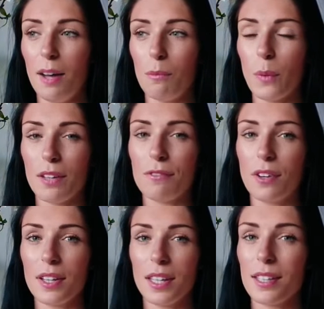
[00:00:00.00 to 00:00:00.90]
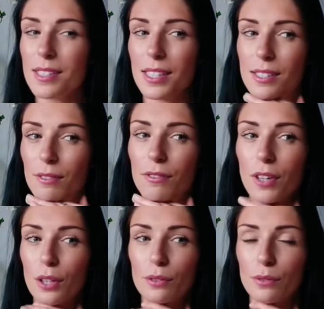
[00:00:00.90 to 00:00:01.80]
waiting for, I think it's season
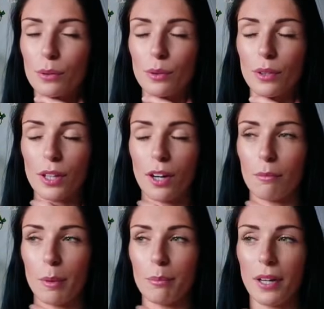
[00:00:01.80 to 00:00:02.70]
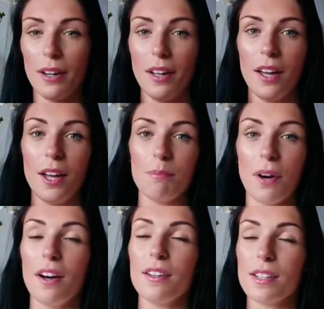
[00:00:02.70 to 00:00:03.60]
3 or 4, I can't remember,
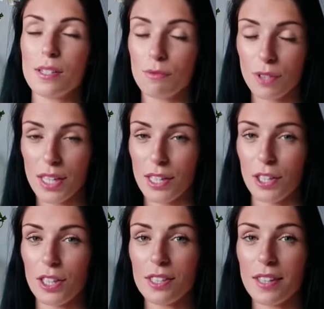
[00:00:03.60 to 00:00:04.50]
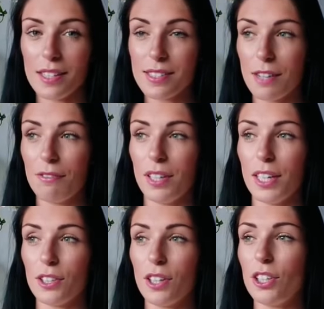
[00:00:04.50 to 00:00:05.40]
but it's really good. That's
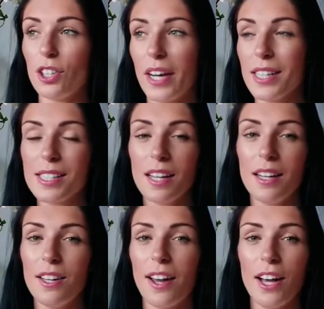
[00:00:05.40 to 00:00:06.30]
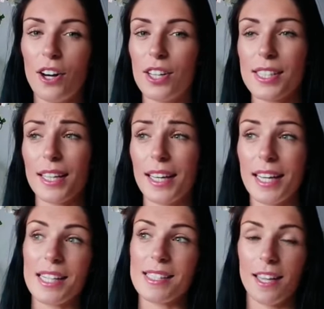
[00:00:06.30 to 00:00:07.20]
definitely a nice, light-hearted,
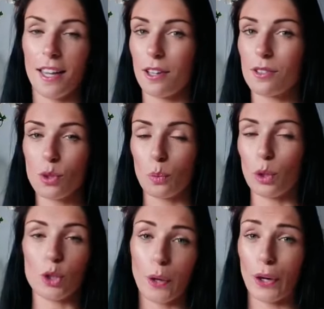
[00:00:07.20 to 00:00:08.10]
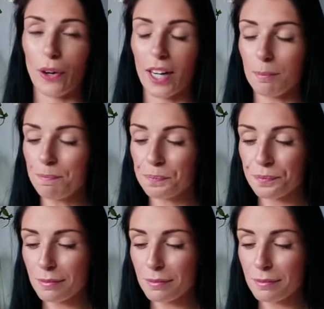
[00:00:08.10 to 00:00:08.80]
easy to watch programme.